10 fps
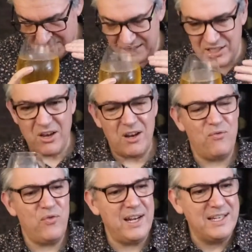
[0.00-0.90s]
It's kind
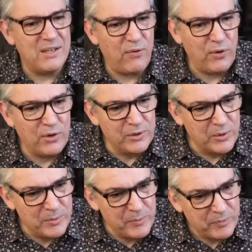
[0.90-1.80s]
of really
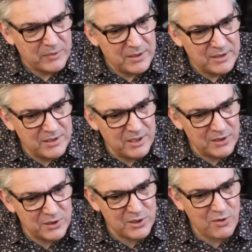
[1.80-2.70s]
difficult to
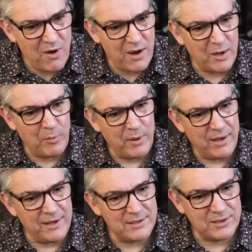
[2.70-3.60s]
describe.
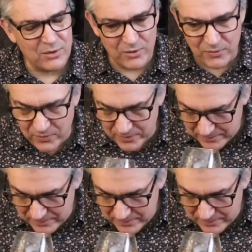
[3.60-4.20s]
It's sort of...